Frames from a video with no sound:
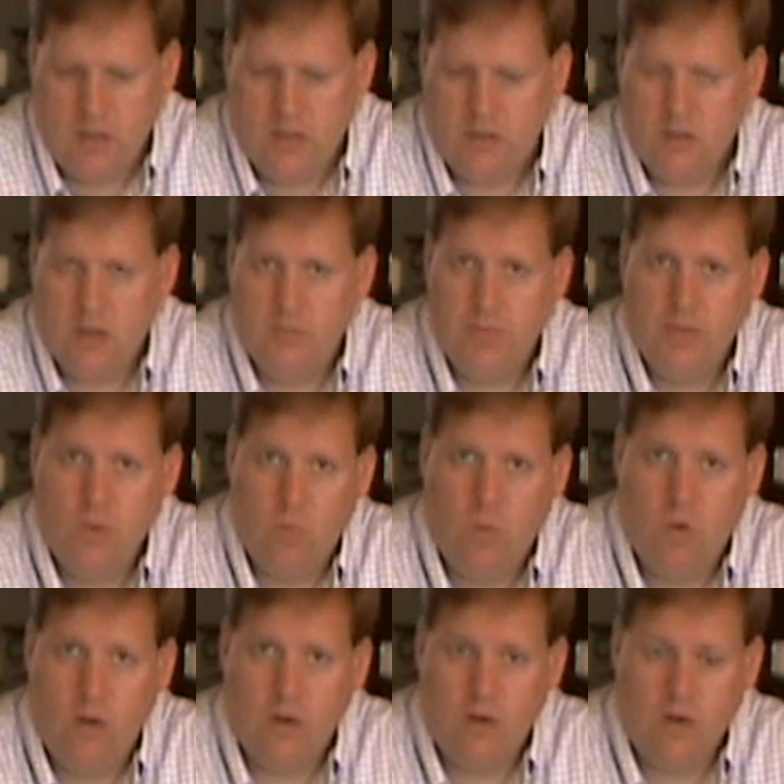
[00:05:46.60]
and dumping the
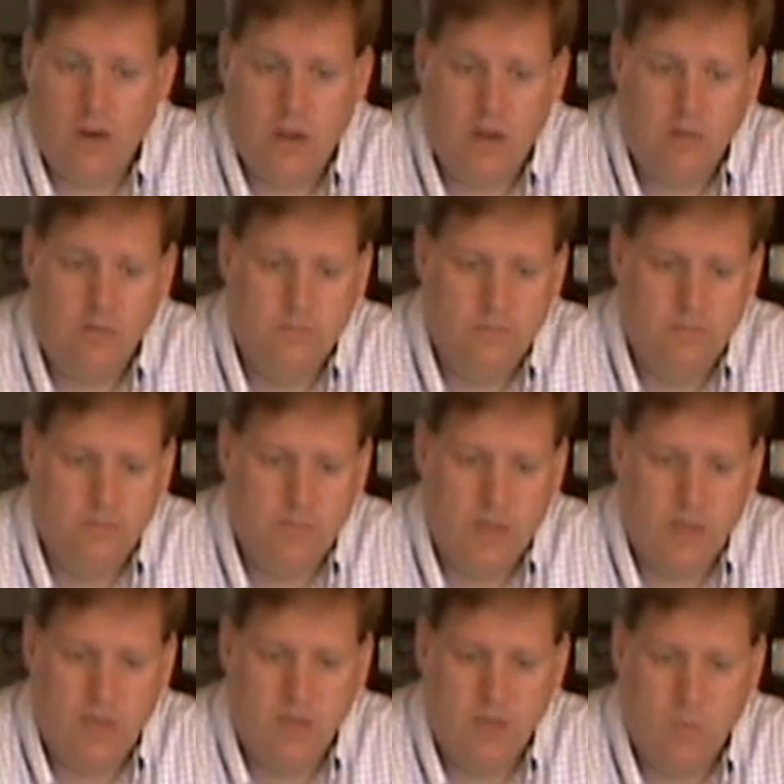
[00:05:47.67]
water out,
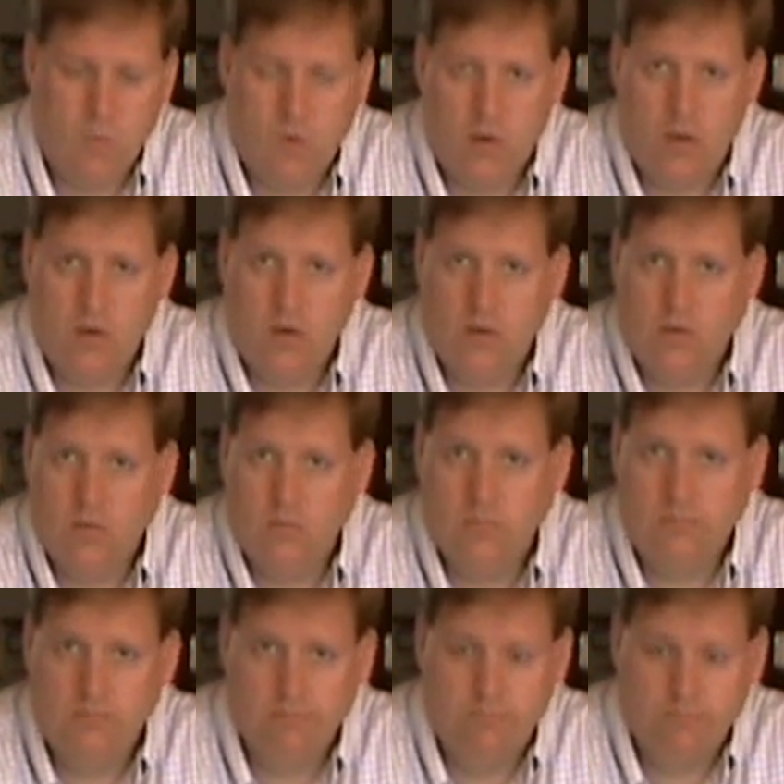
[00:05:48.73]
and the water will